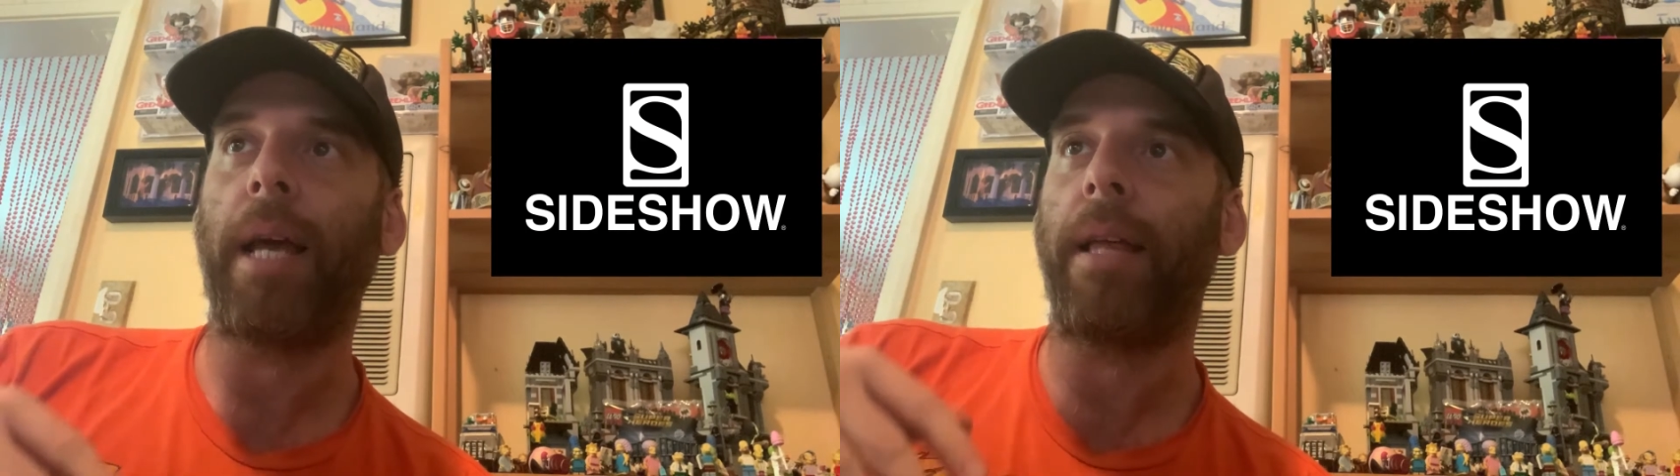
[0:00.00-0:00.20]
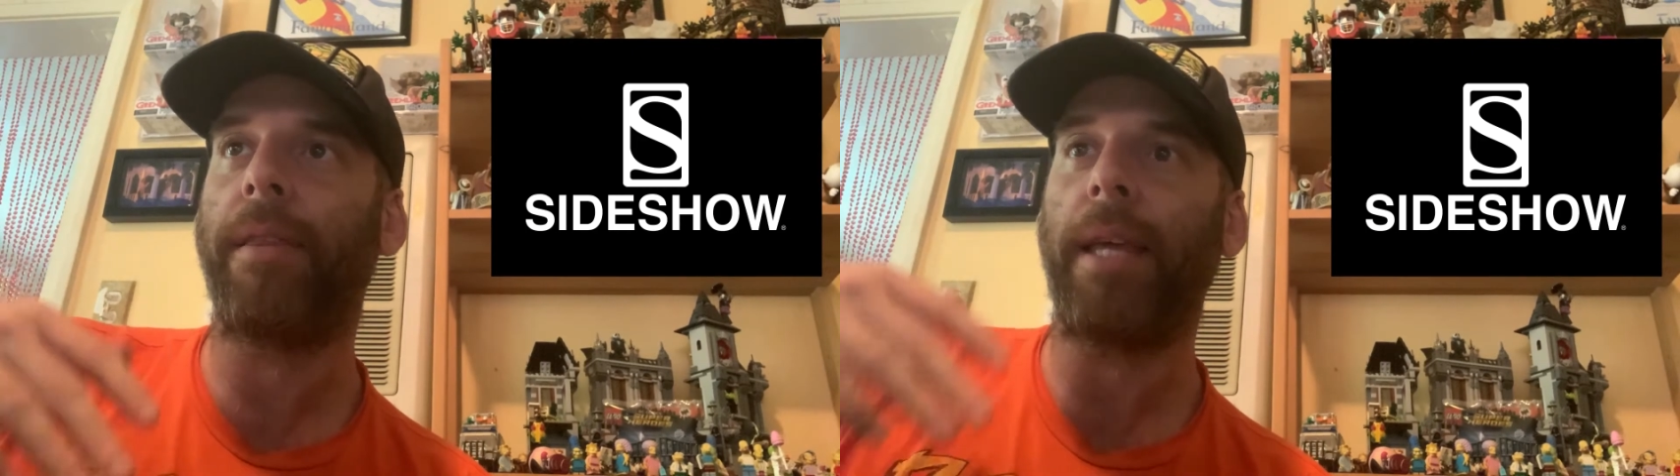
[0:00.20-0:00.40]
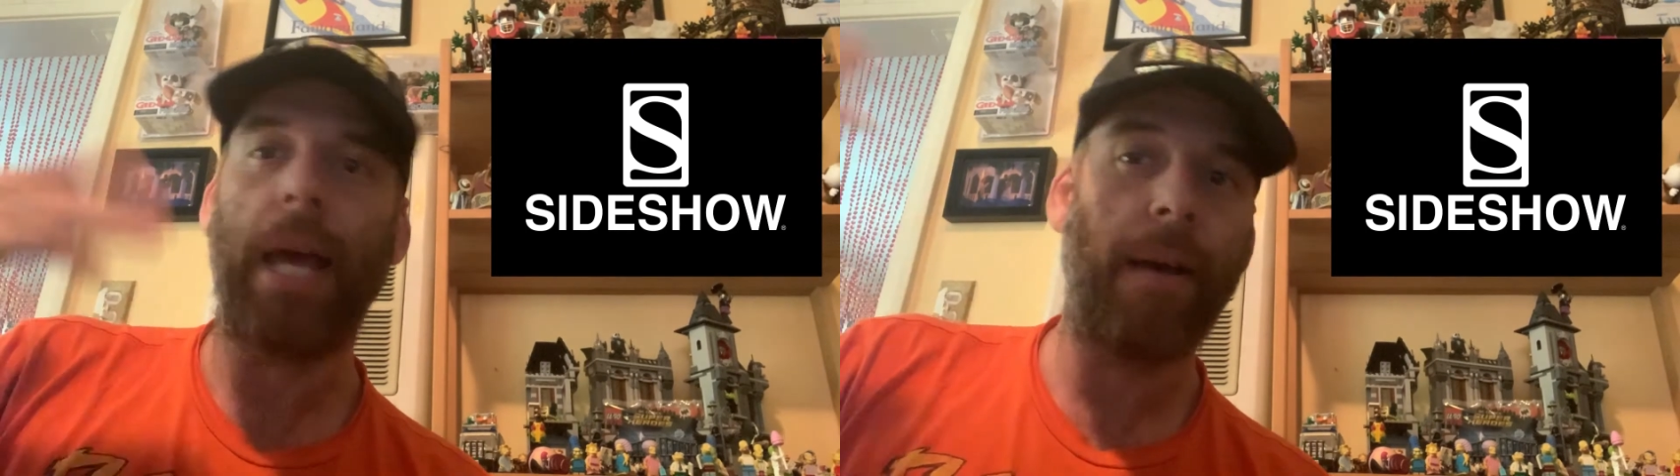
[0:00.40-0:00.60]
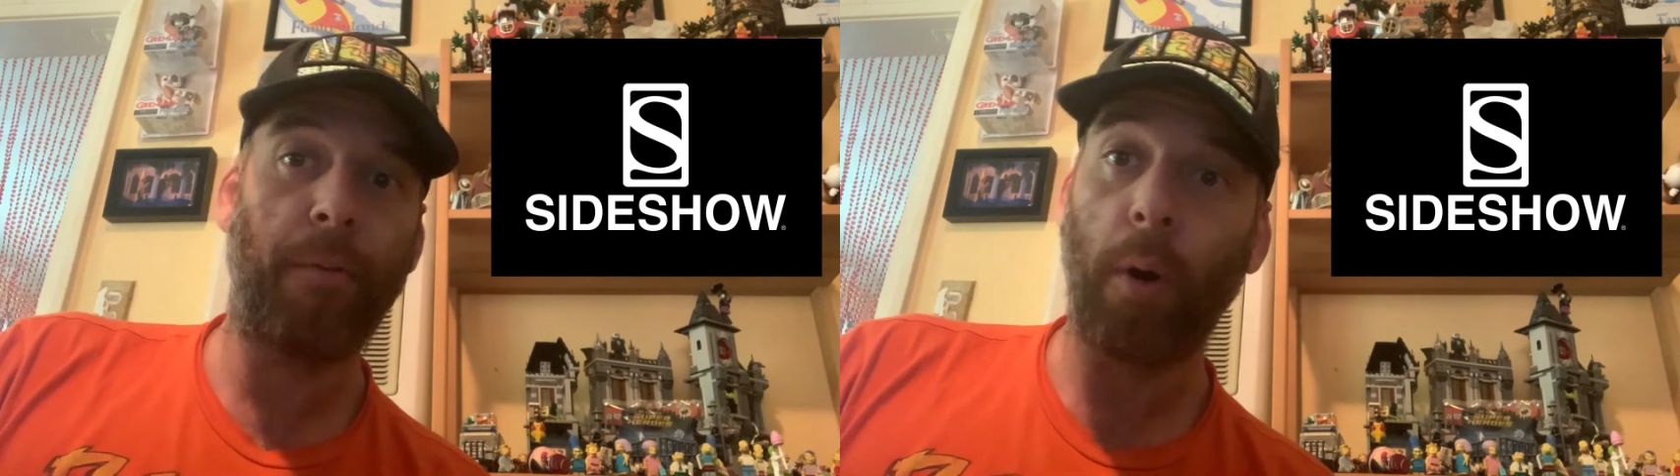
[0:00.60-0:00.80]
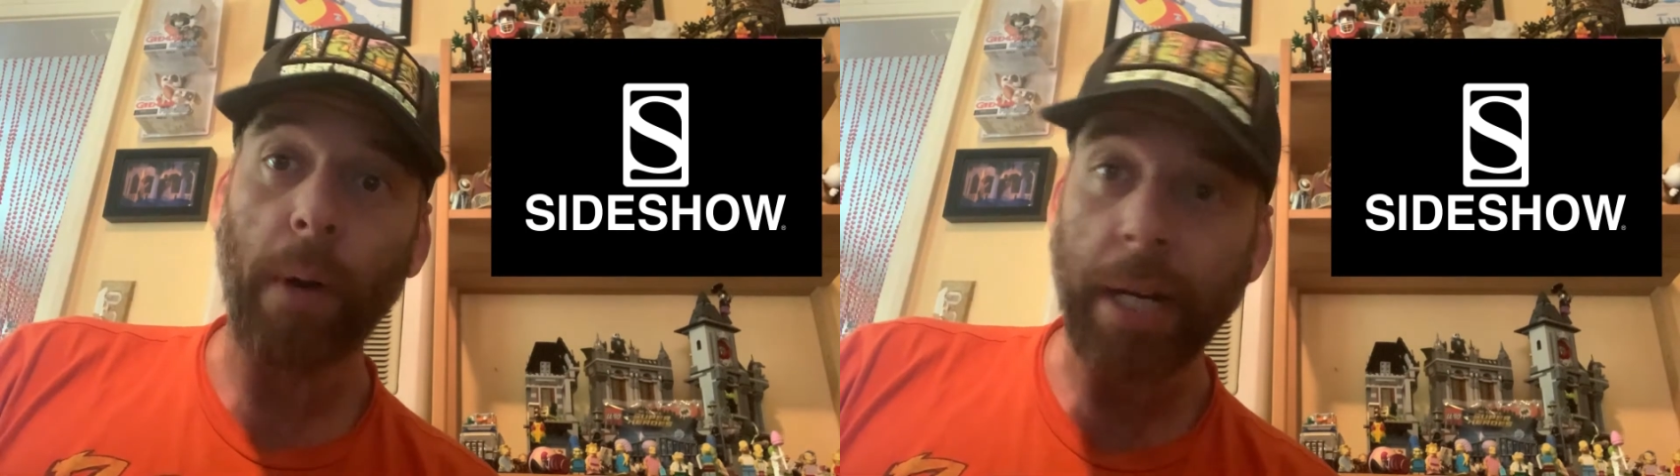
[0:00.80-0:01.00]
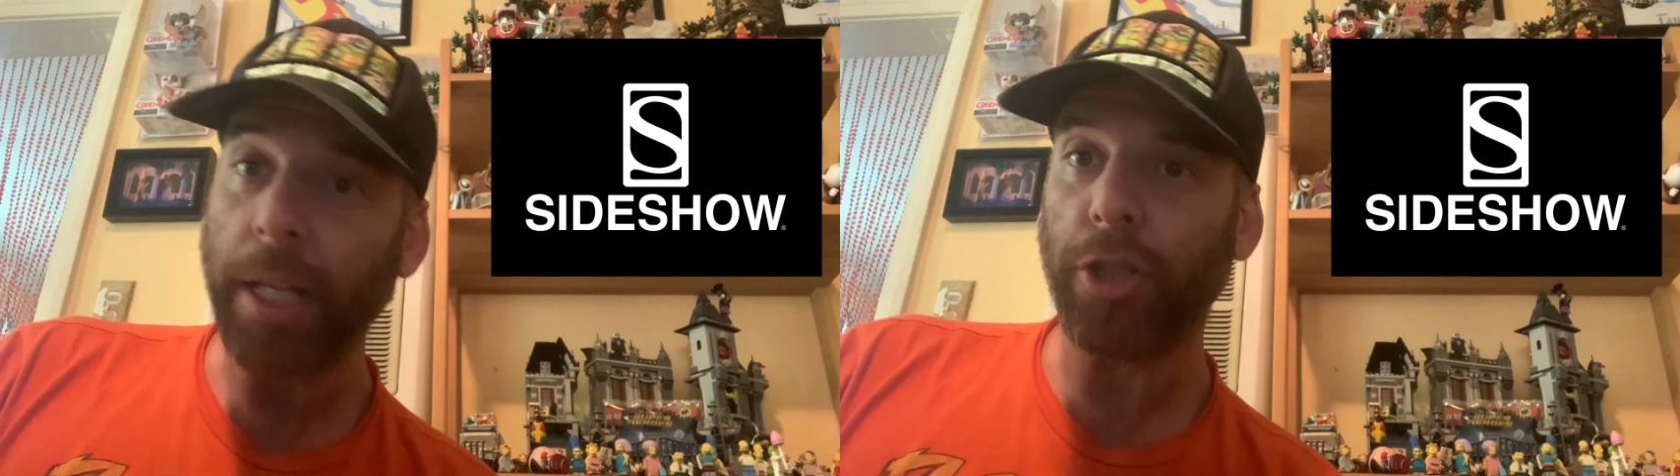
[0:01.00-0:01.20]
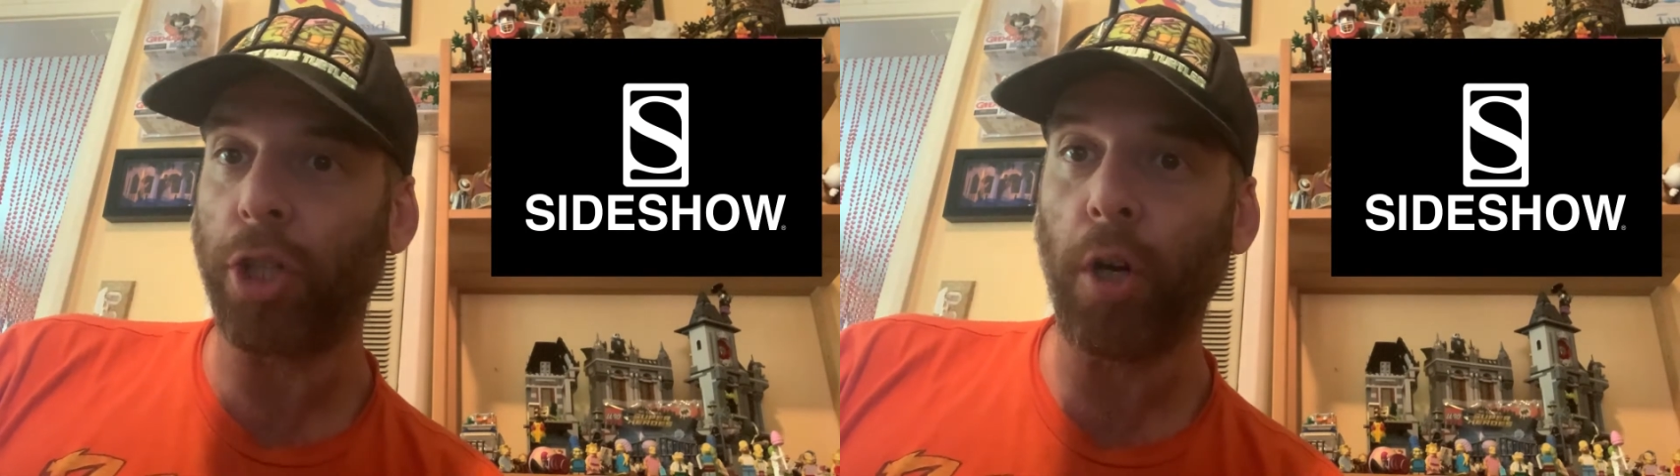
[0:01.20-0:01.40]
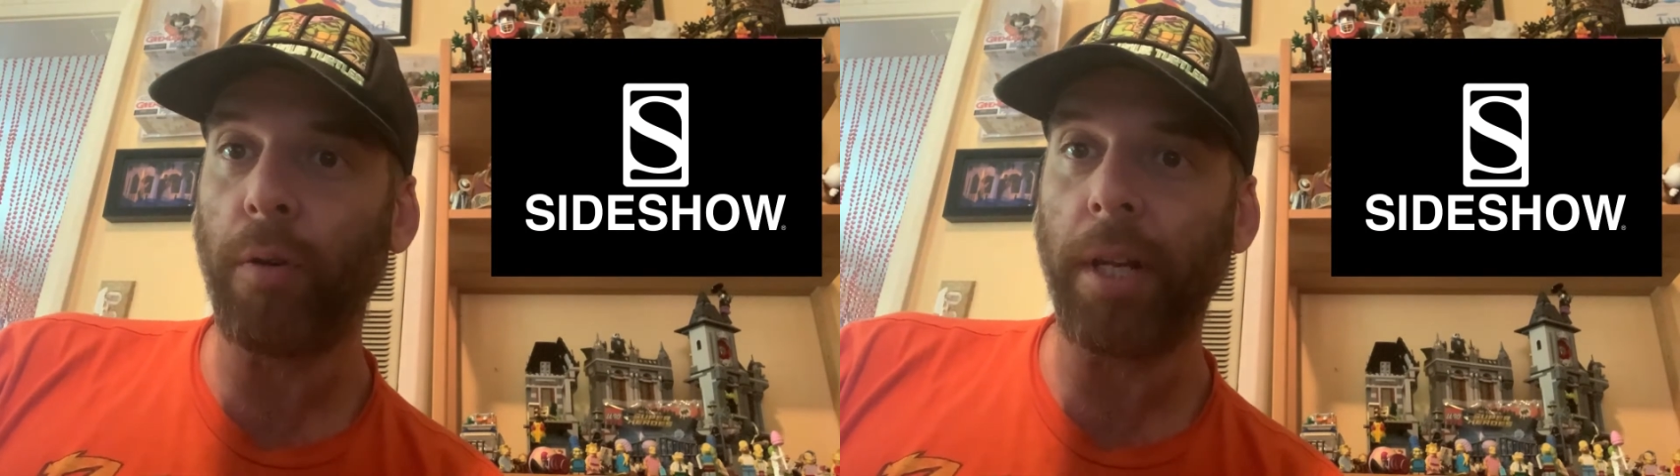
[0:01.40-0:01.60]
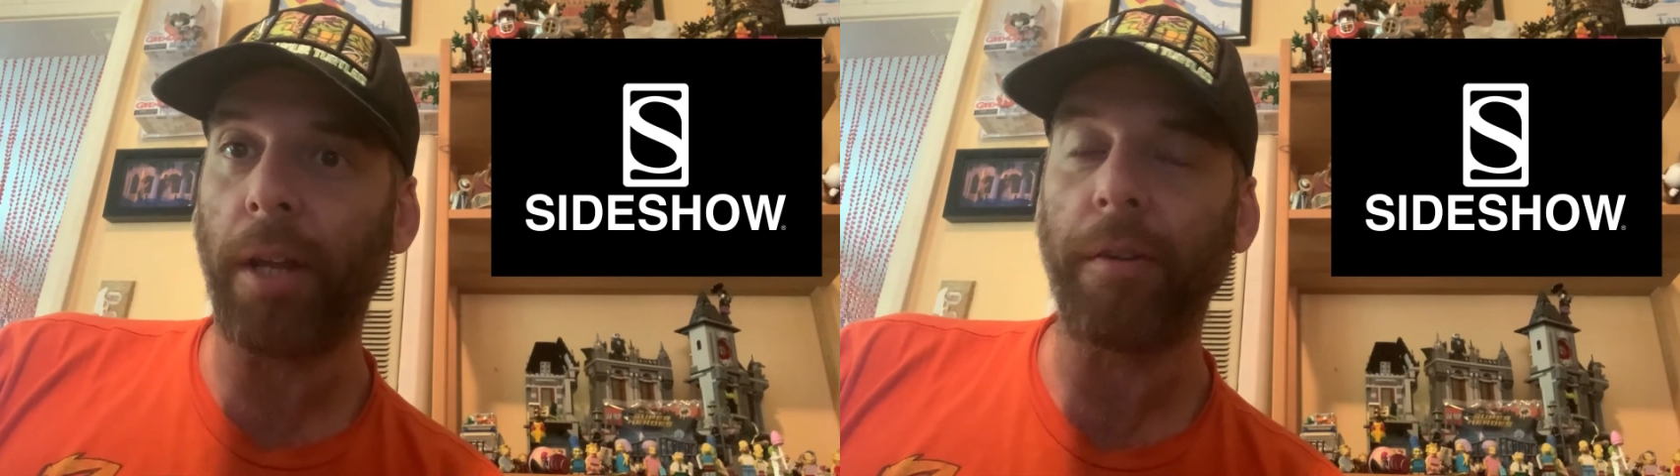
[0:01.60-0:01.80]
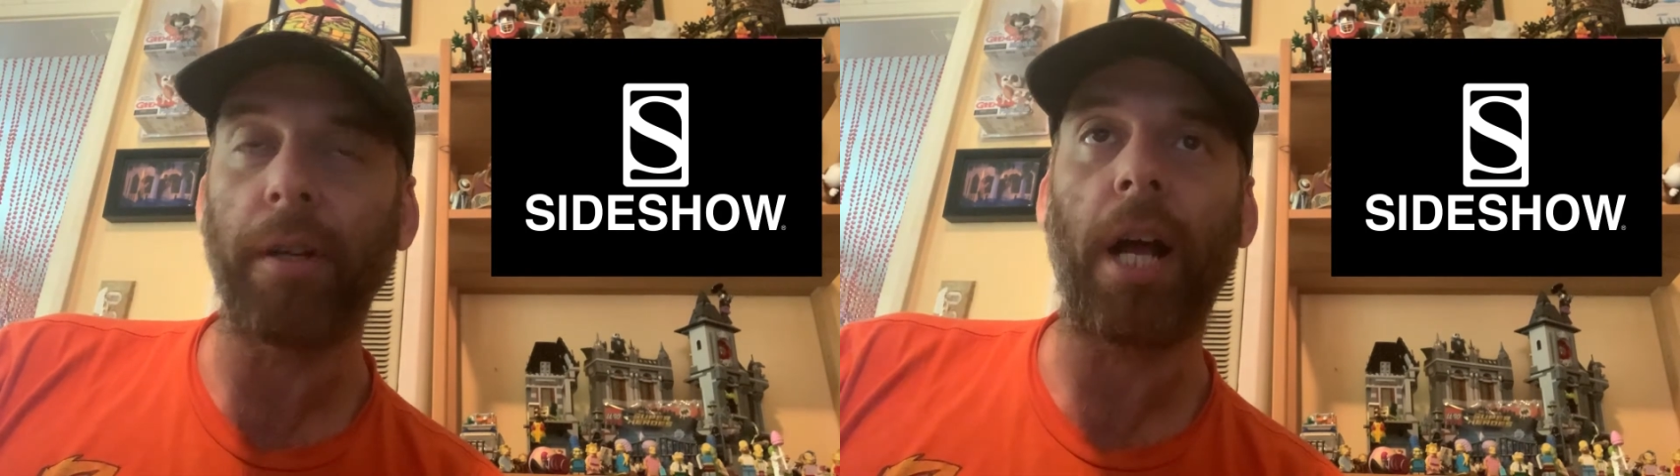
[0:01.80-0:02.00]
they have already shown in
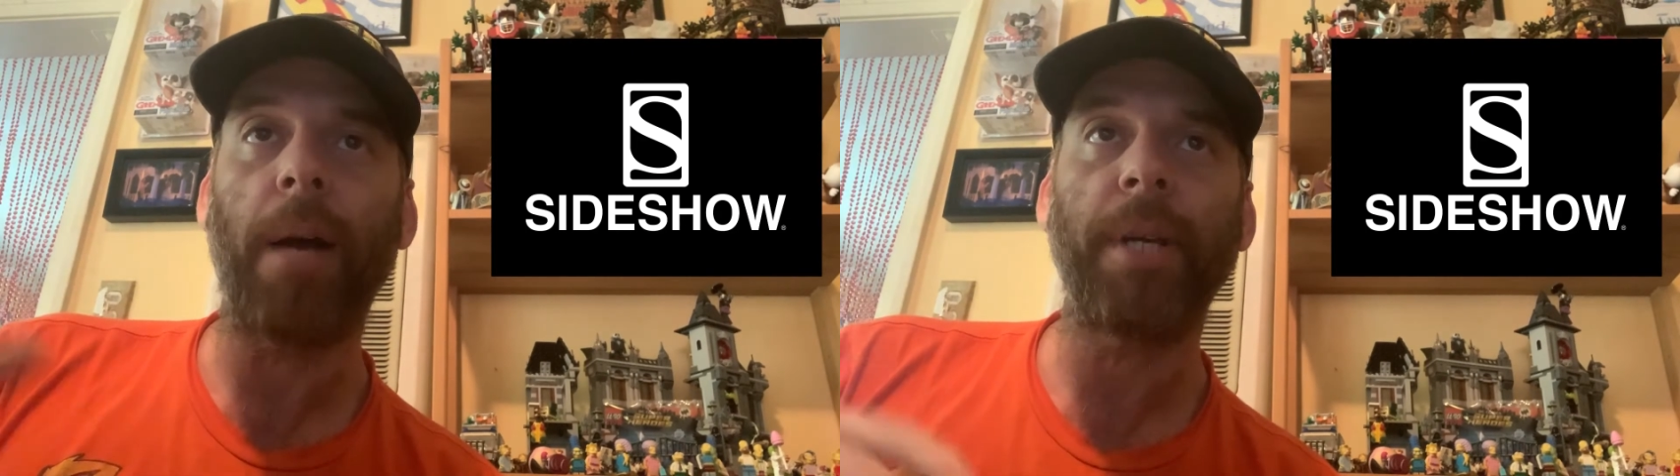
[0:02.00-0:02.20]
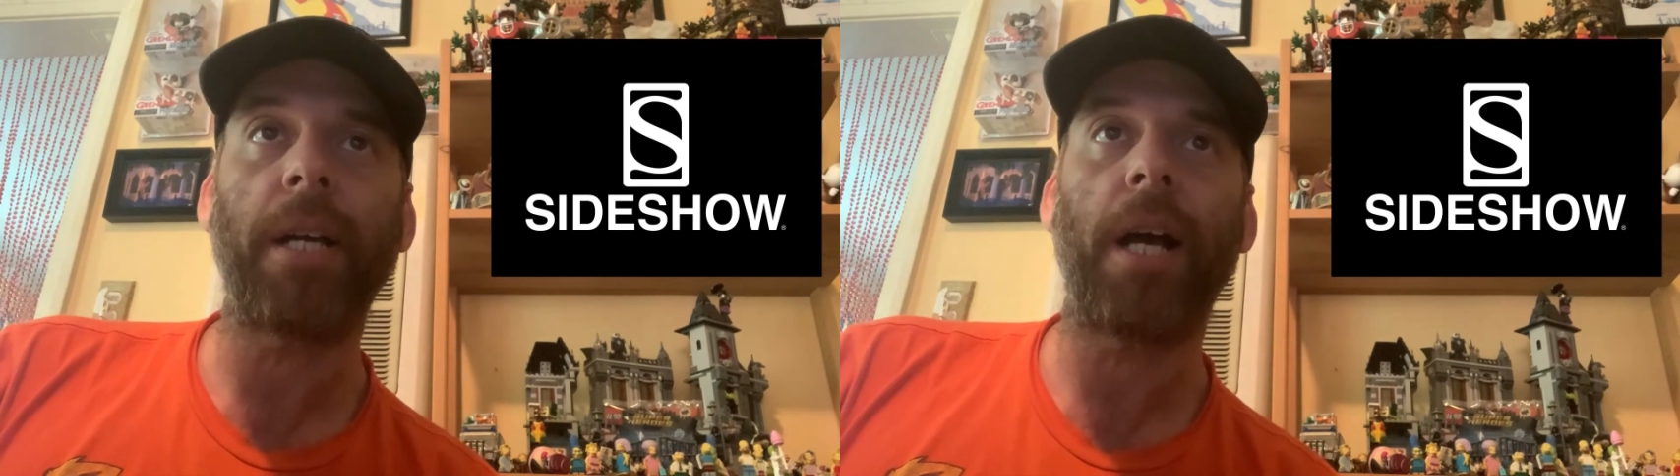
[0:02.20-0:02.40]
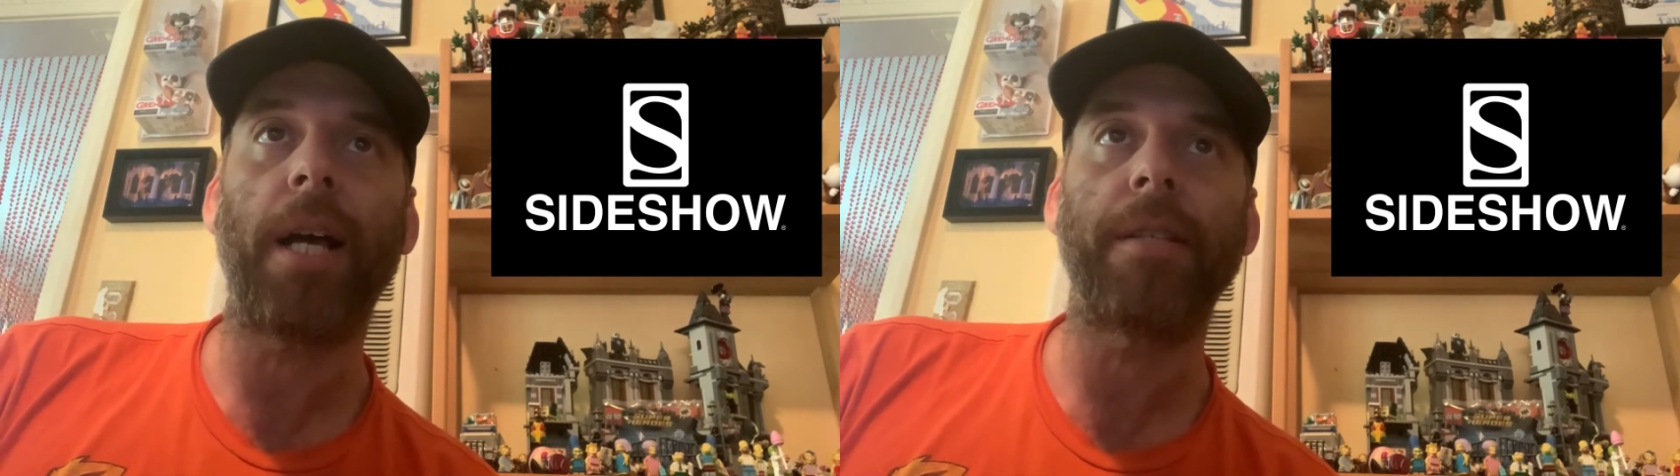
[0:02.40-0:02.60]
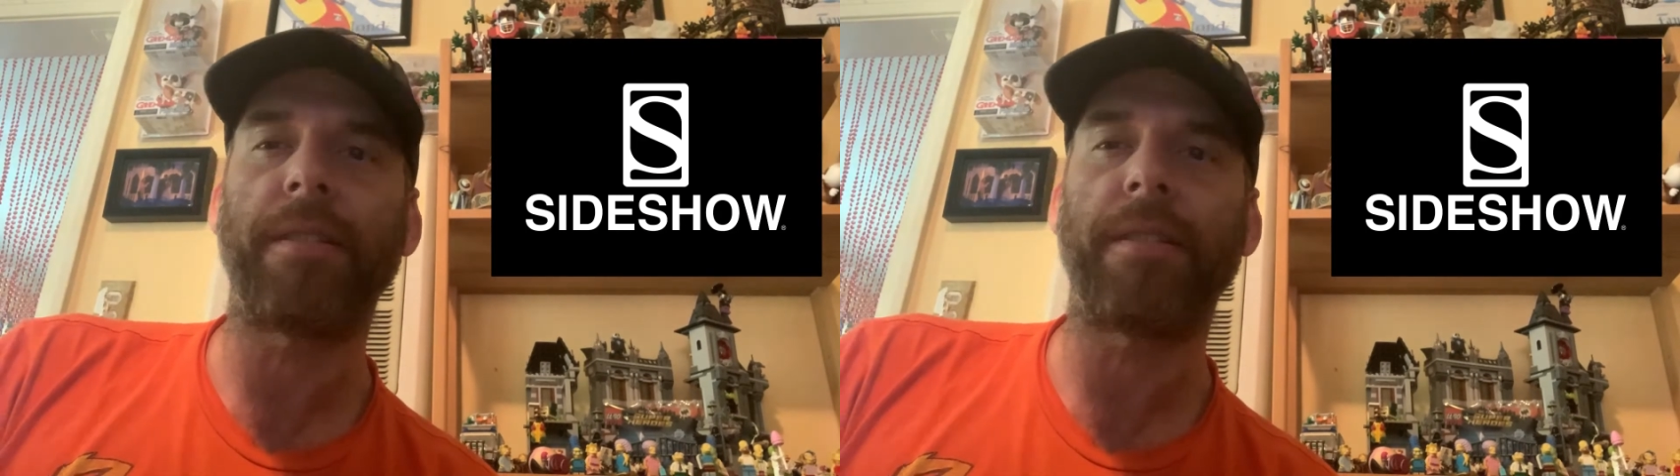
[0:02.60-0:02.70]
other Comic Cons,